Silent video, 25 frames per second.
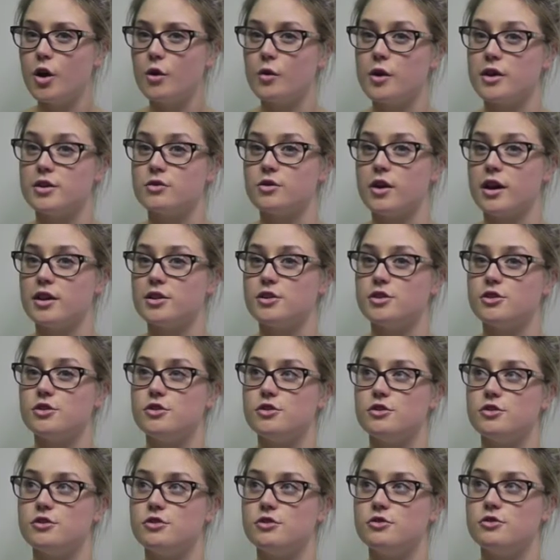We're trying
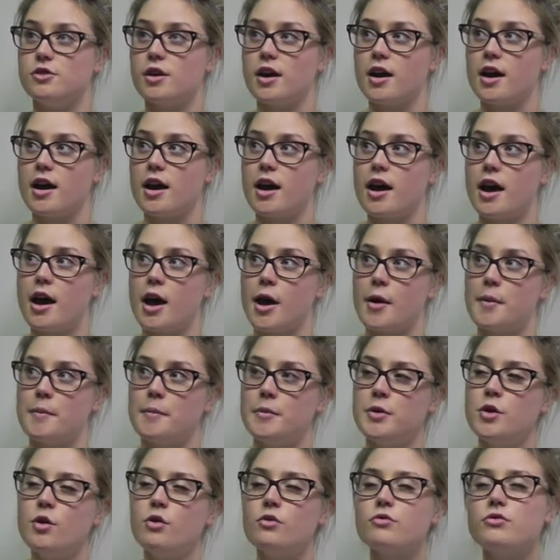to
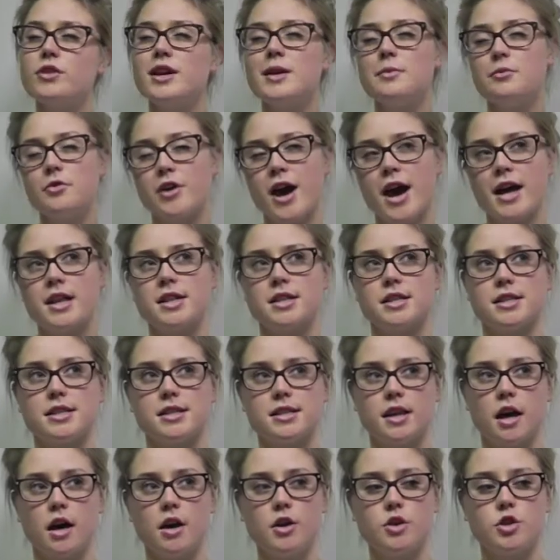not rebrand as
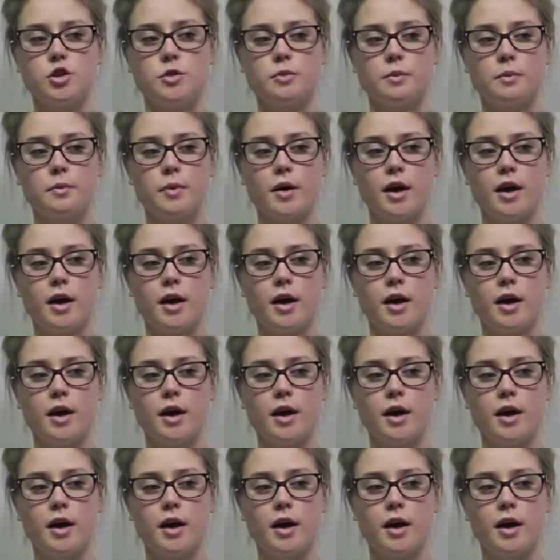such,